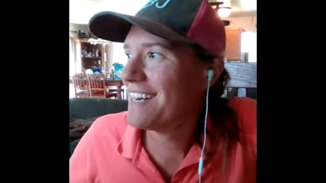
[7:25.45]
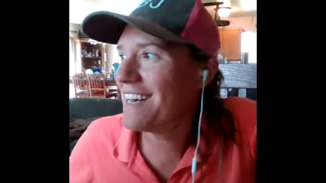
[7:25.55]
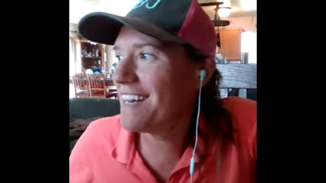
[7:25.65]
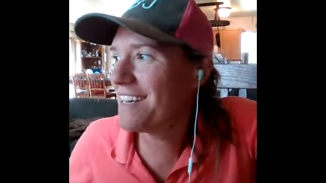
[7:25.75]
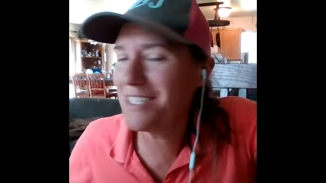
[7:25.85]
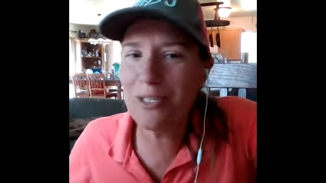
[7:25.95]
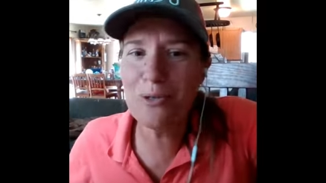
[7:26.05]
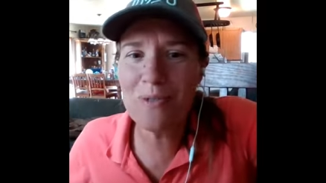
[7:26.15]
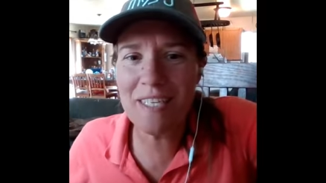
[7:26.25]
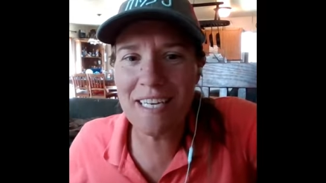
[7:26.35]
a
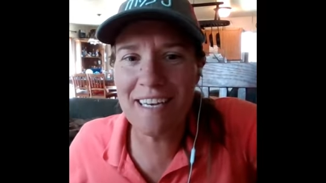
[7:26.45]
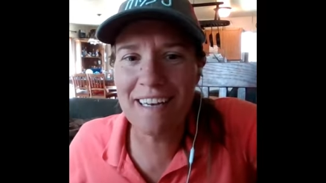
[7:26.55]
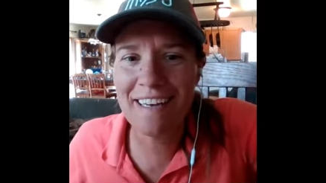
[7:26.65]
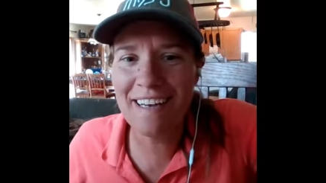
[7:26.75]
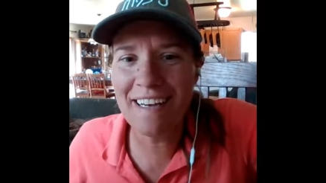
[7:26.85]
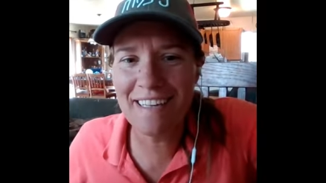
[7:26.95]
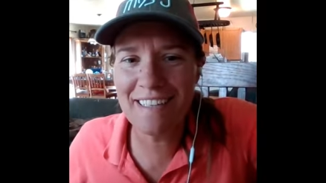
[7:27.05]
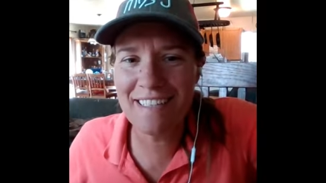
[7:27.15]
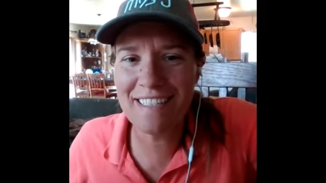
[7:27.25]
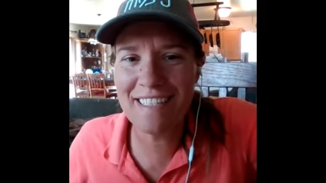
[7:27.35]
doozy,
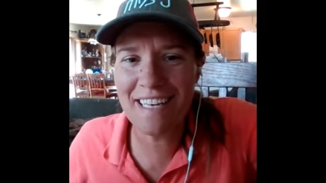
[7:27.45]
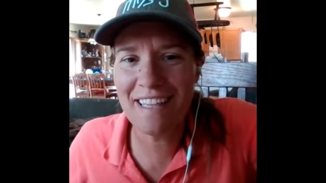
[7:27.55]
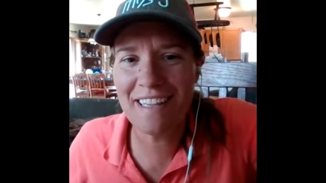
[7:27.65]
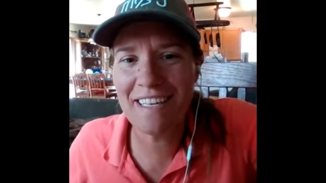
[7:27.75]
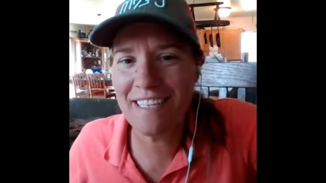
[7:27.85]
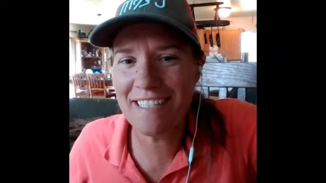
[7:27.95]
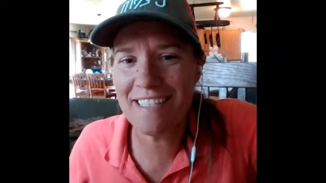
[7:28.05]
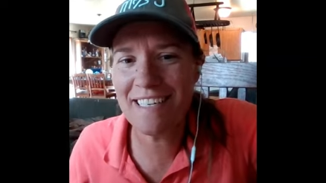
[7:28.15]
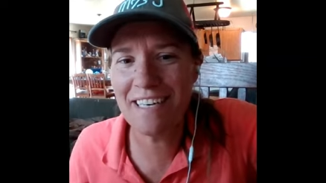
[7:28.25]
to say the least.